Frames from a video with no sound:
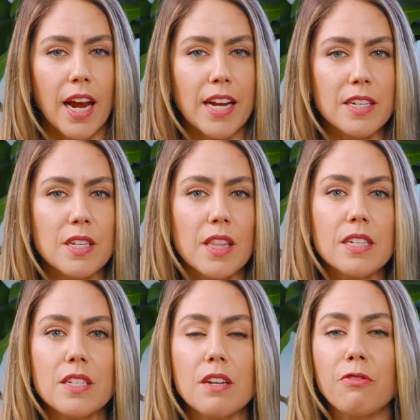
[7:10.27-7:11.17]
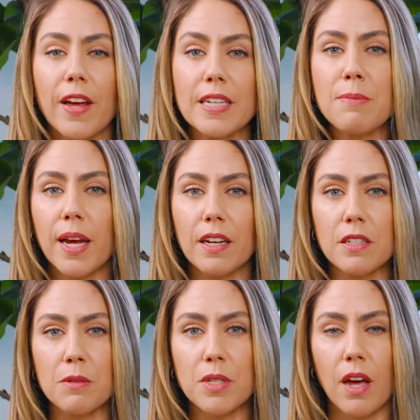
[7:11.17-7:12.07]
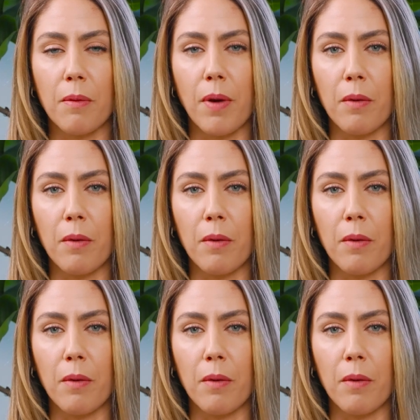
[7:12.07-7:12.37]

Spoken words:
is these defense mechanisms come